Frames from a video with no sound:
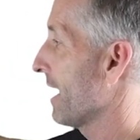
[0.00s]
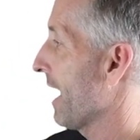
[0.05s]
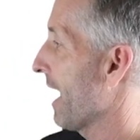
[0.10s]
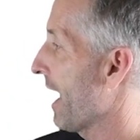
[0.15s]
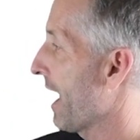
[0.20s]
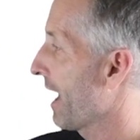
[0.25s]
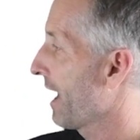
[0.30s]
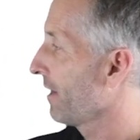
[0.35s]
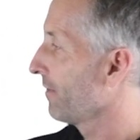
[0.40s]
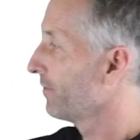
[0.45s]

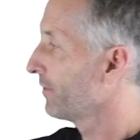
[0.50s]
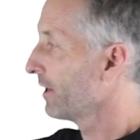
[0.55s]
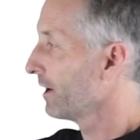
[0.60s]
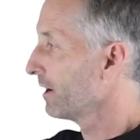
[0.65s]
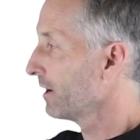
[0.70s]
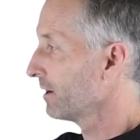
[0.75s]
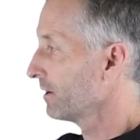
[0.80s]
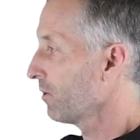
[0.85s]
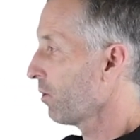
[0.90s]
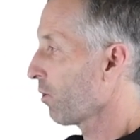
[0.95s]
and
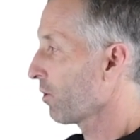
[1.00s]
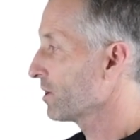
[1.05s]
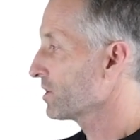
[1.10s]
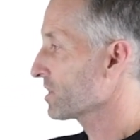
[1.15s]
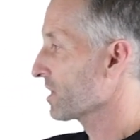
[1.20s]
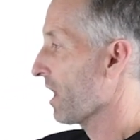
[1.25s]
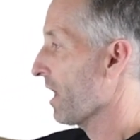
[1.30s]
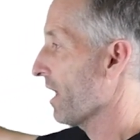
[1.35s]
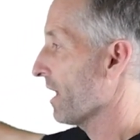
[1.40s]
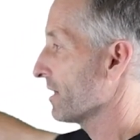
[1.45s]
the
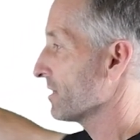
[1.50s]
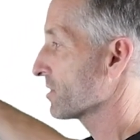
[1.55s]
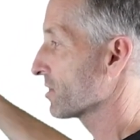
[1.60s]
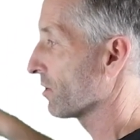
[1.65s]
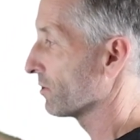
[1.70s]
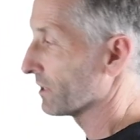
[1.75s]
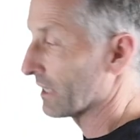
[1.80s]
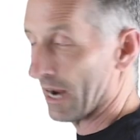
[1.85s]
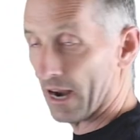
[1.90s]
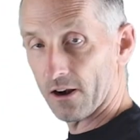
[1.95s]
orange line
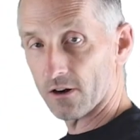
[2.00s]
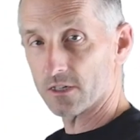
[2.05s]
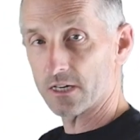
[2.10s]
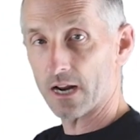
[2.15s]
shows the air